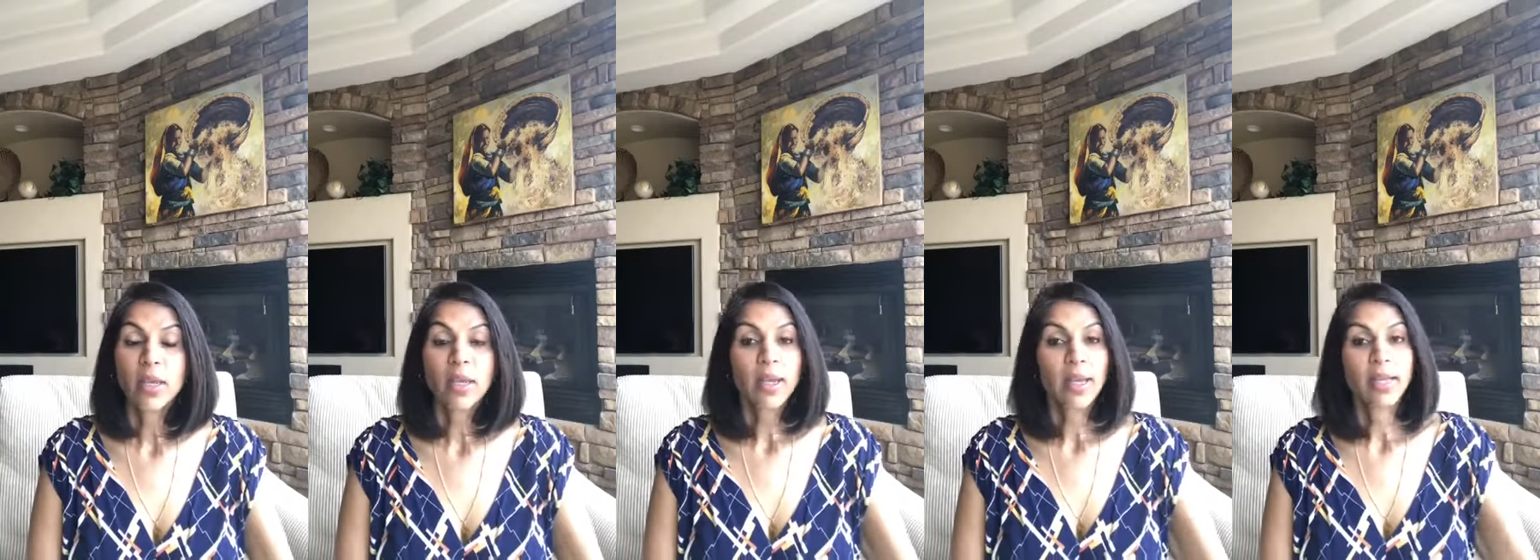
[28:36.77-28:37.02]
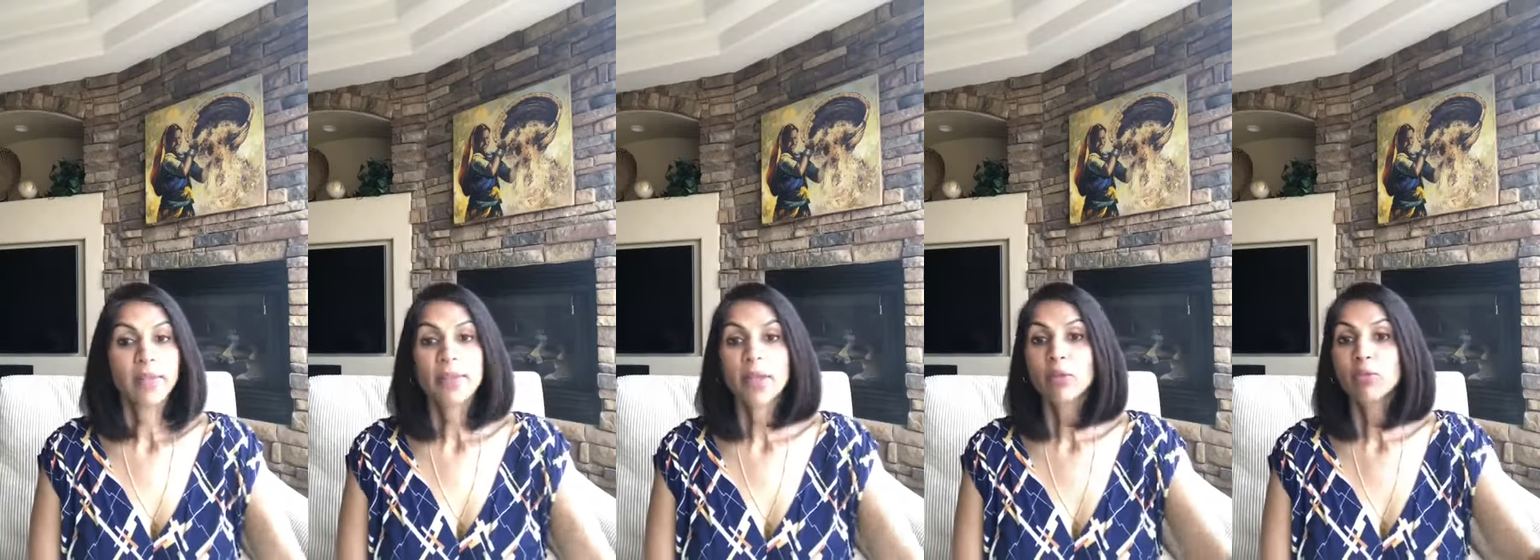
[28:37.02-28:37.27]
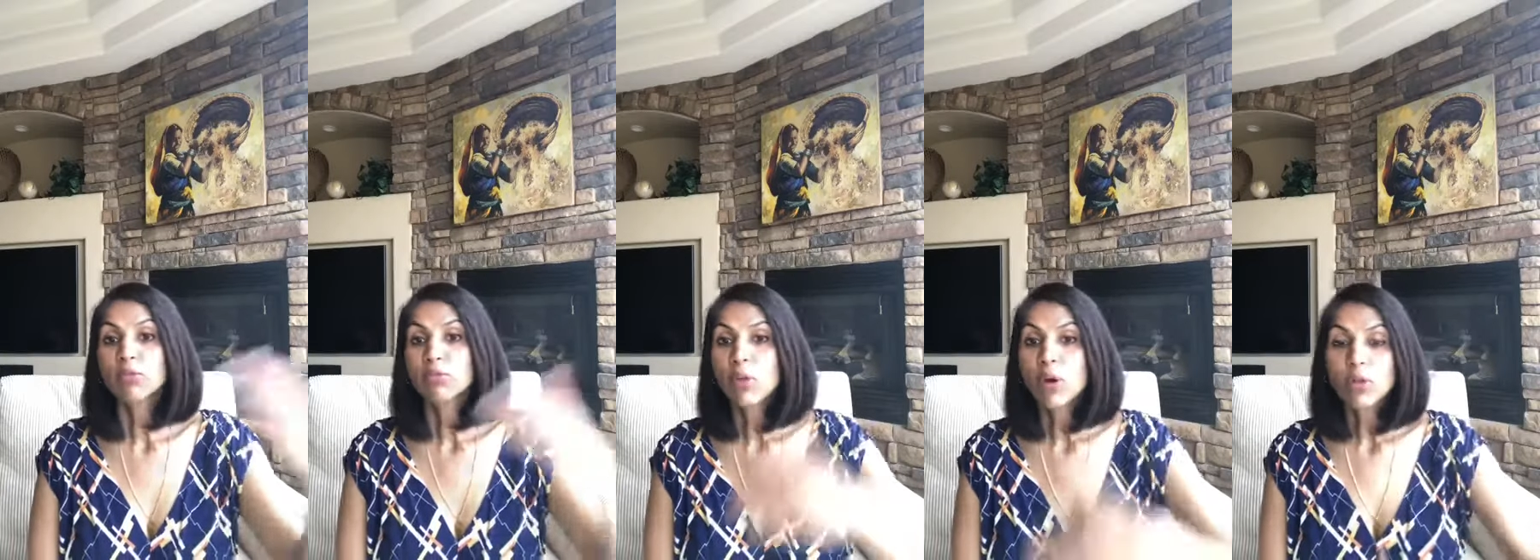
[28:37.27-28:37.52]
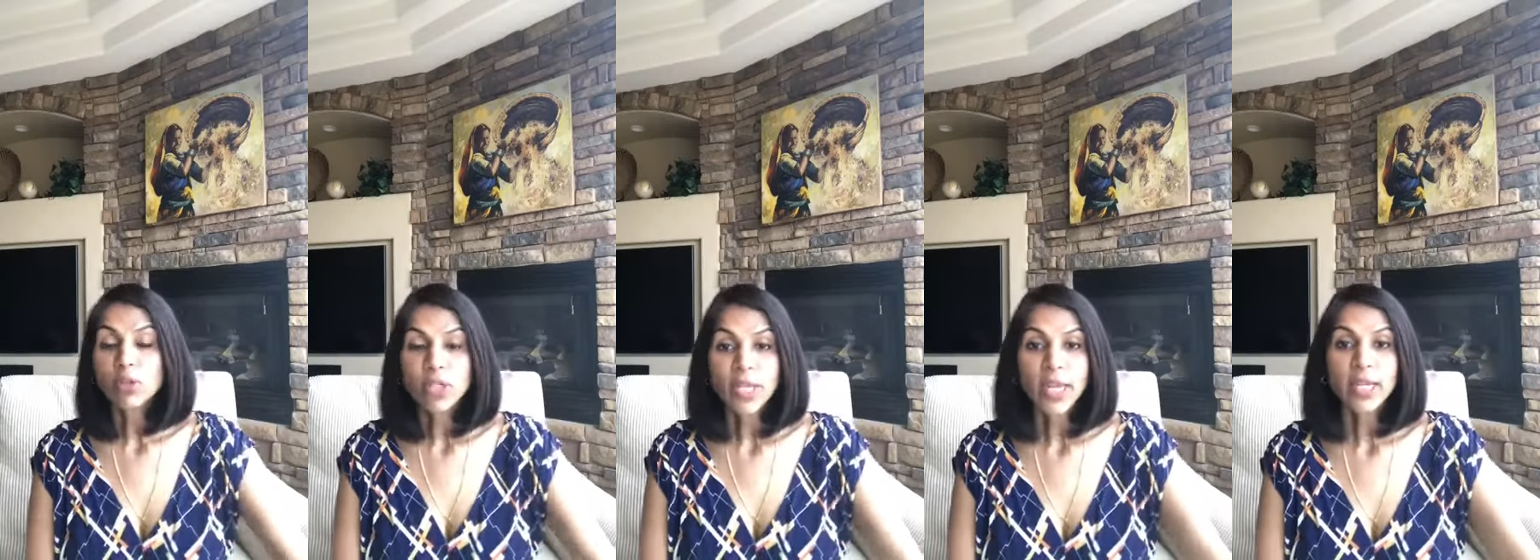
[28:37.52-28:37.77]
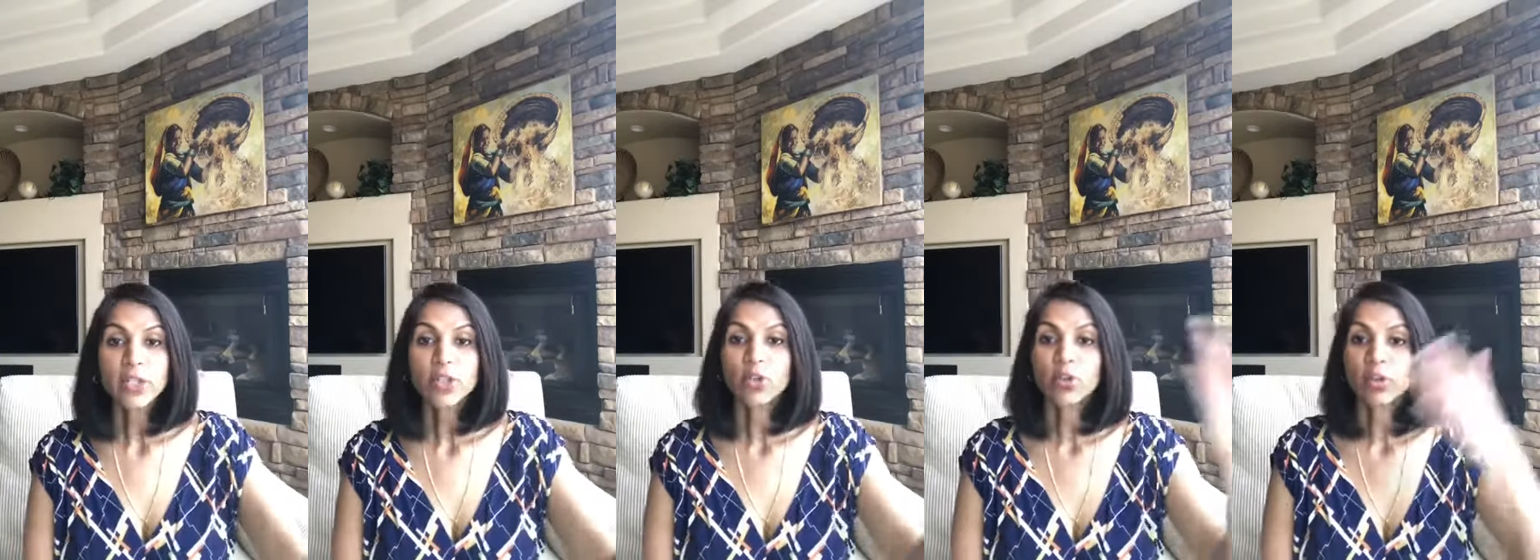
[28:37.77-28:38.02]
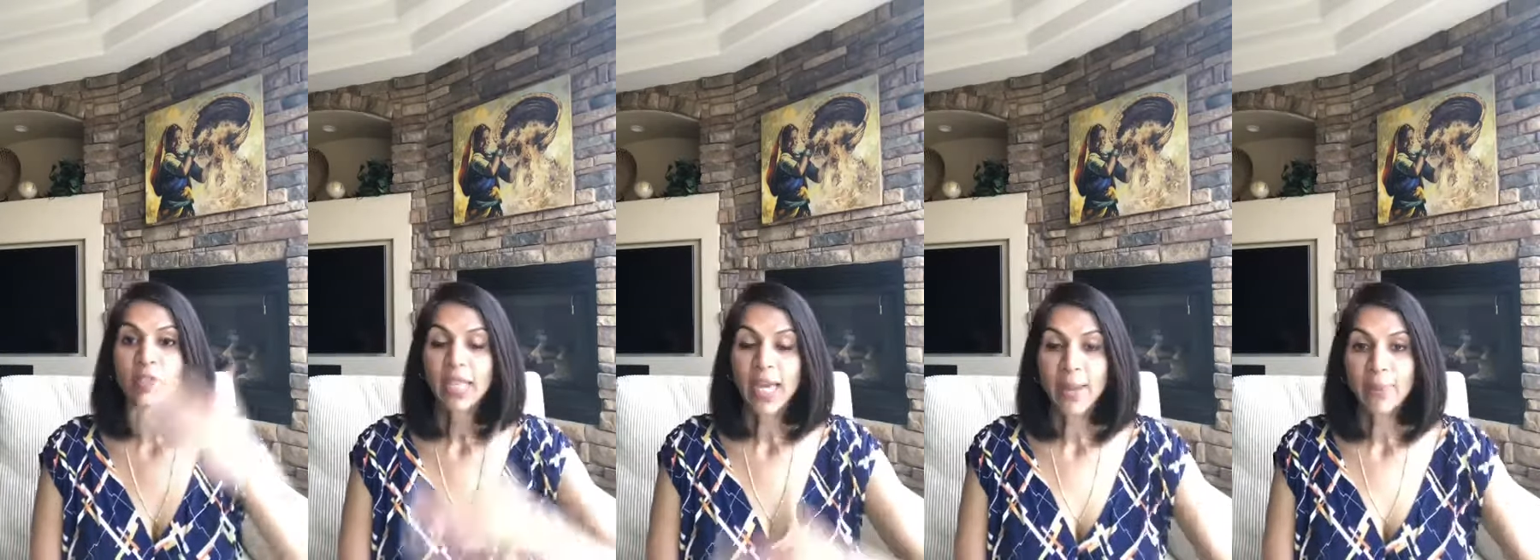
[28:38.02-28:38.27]
and then rotate your
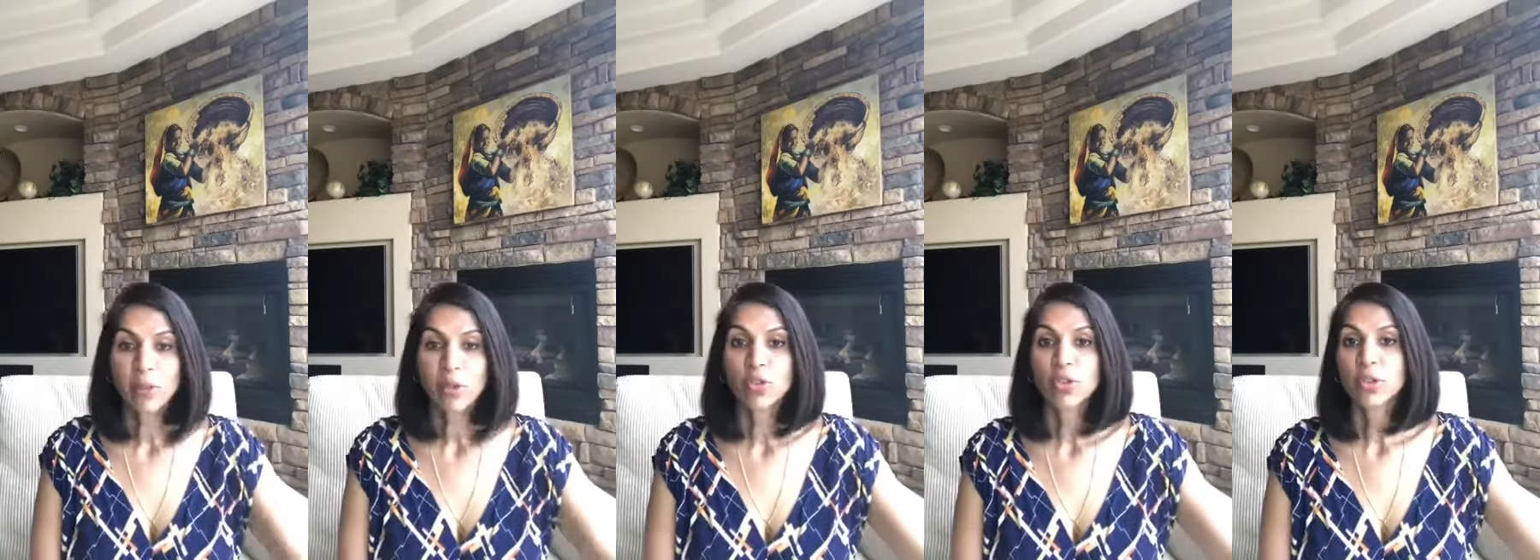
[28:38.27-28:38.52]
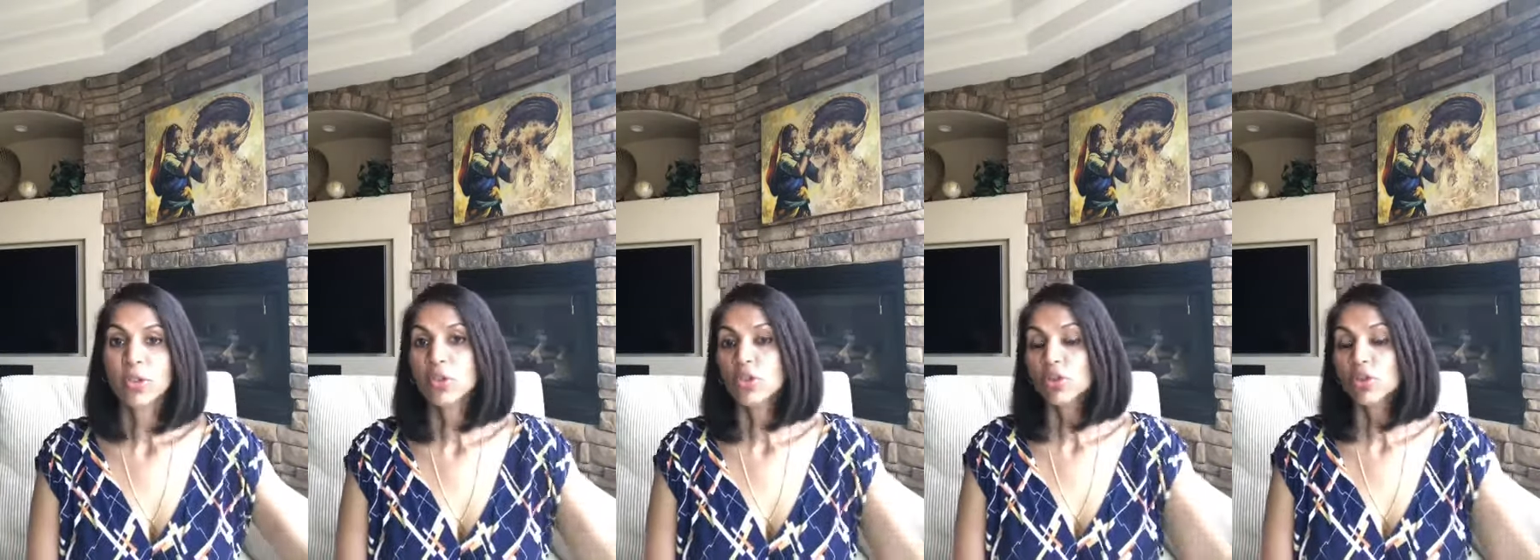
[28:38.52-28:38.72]
adaptogens.